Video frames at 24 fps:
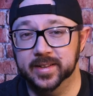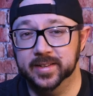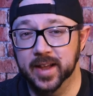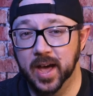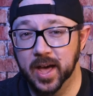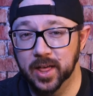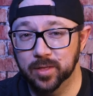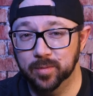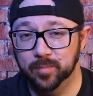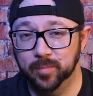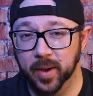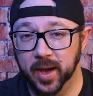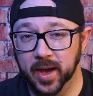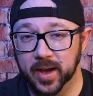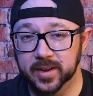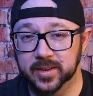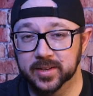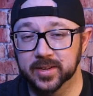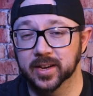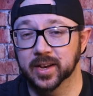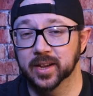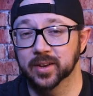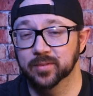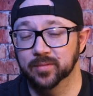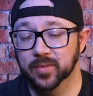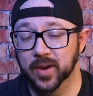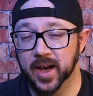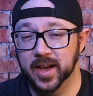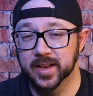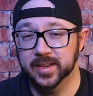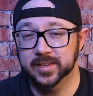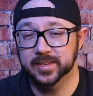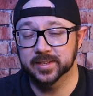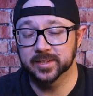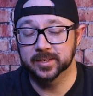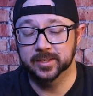deathbed to
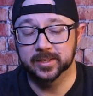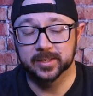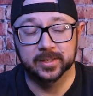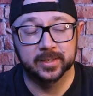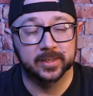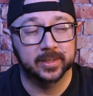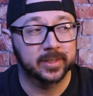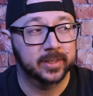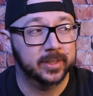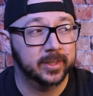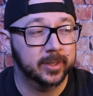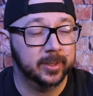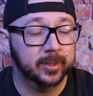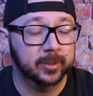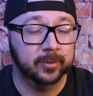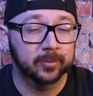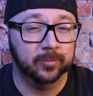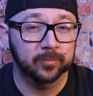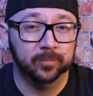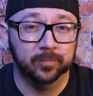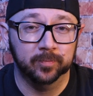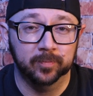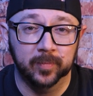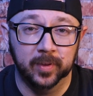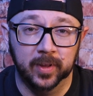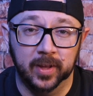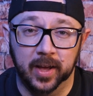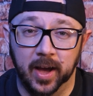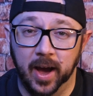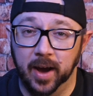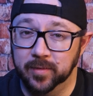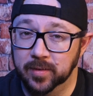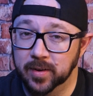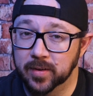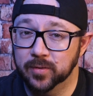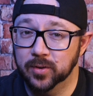confess.
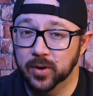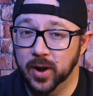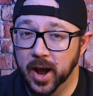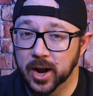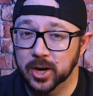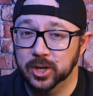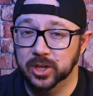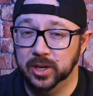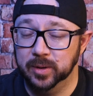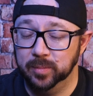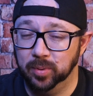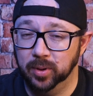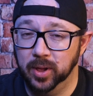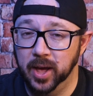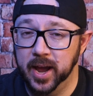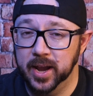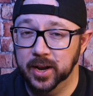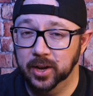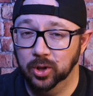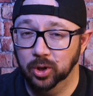I've never actually played